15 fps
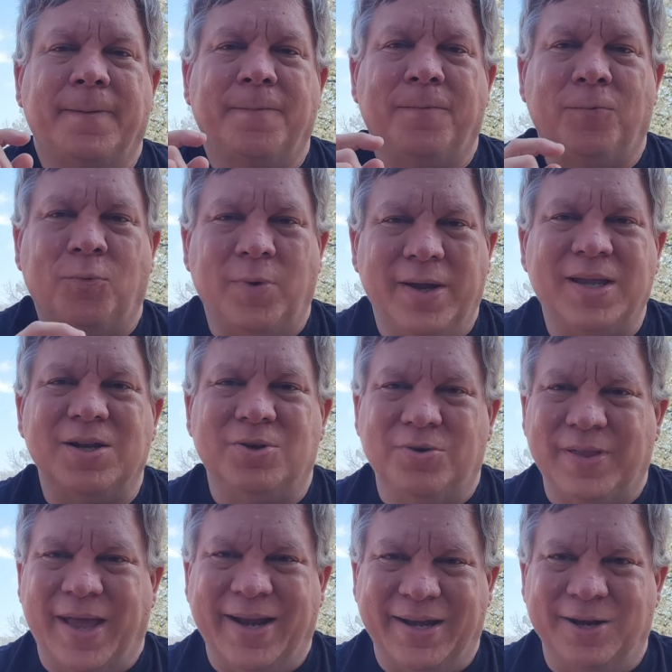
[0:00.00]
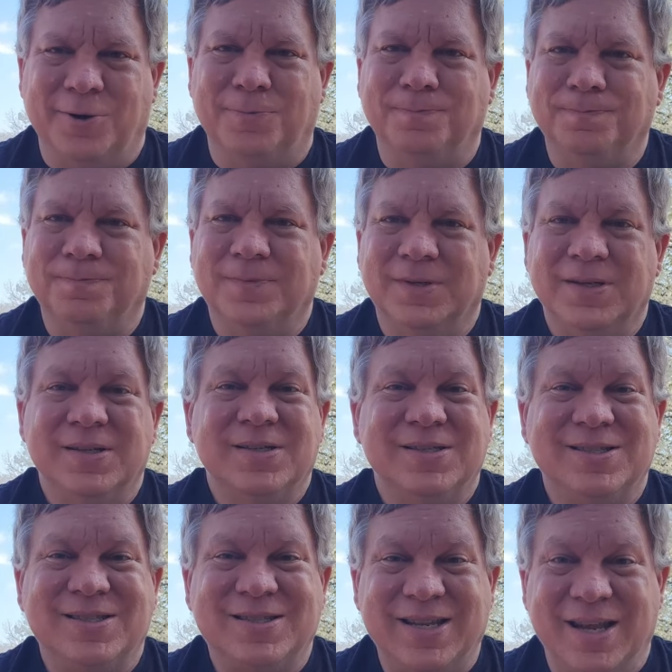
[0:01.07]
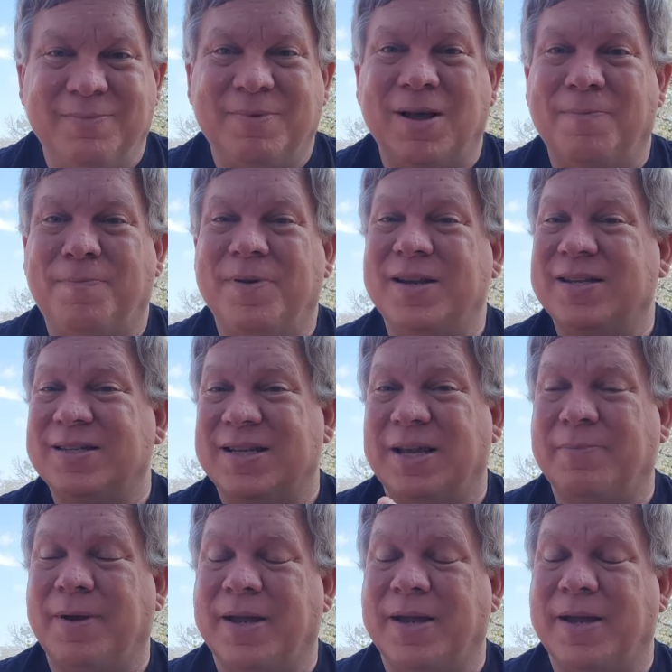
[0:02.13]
we can do that here. Same company, same